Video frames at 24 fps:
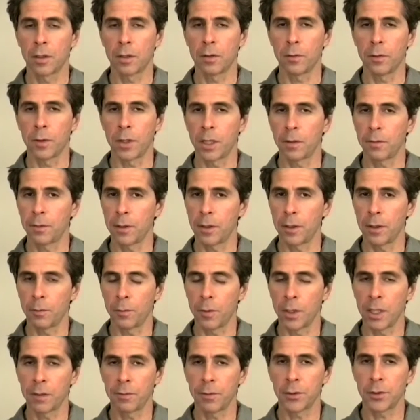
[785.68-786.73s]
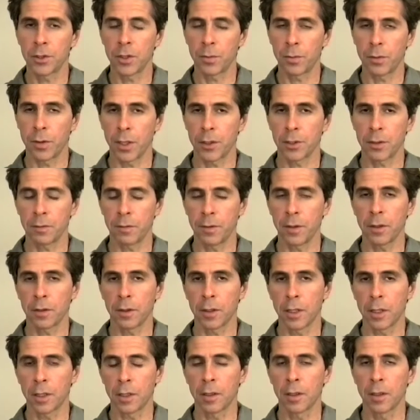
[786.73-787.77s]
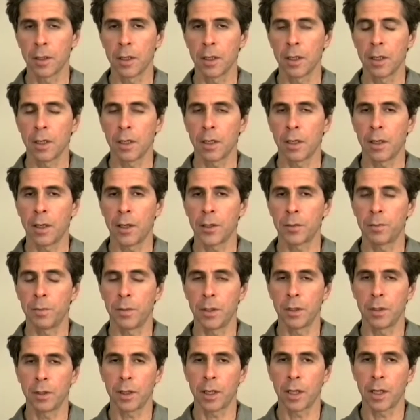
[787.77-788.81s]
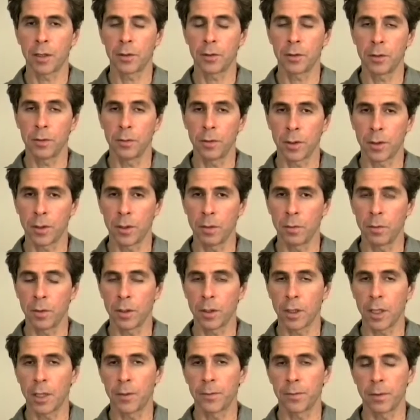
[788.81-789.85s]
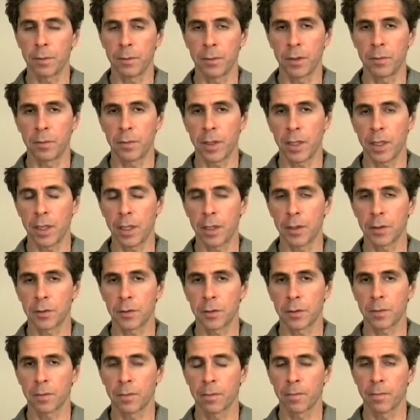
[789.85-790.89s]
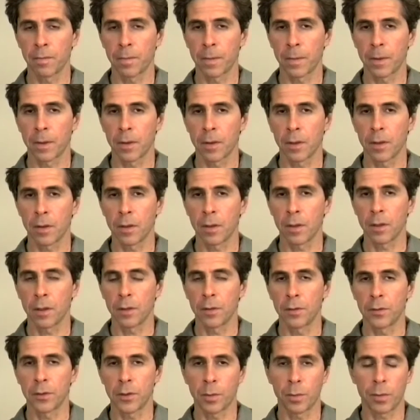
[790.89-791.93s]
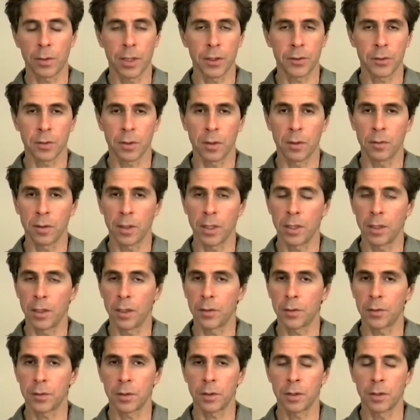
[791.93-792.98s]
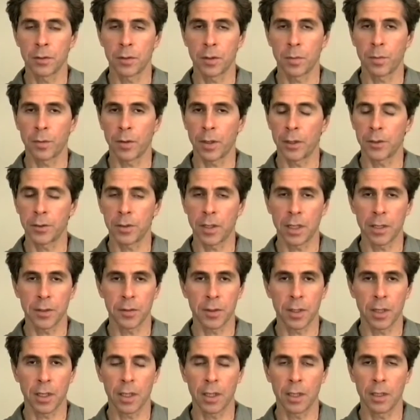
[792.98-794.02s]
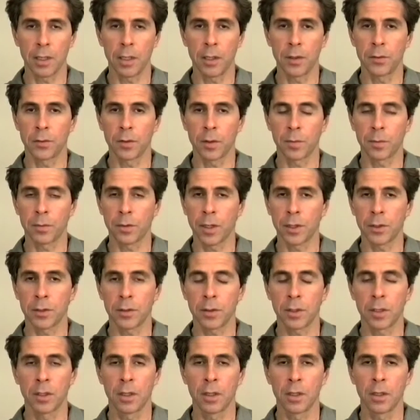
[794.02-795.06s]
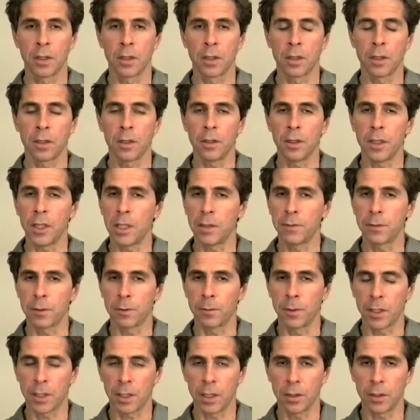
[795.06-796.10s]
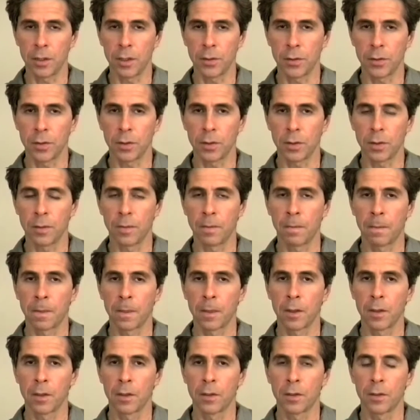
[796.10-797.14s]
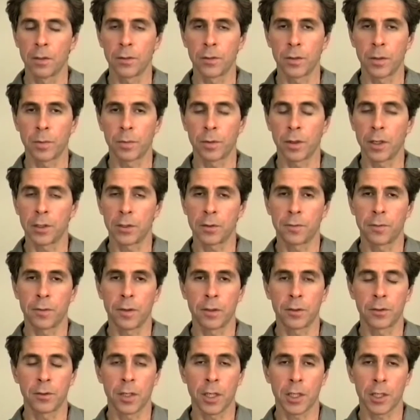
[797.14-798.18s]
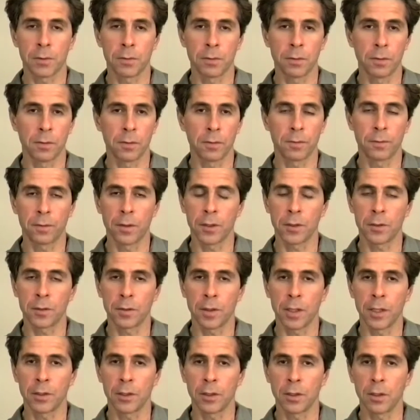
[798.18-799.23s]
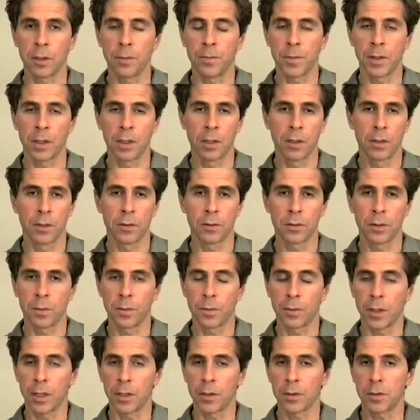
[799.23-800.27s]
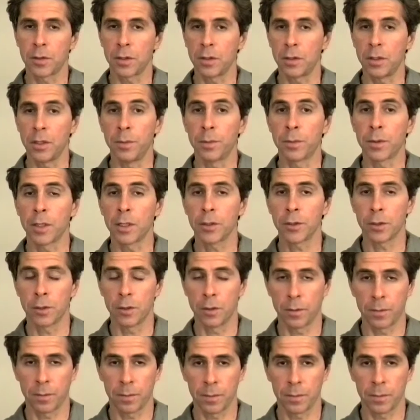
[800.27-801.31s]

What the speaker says: whenever a suppressed feeling has been allowed to accumulate from the past. Suppressed loneliness, suppressed anxiety, suppressed need for recognition, suppressed sexual frustration, suppressed depression.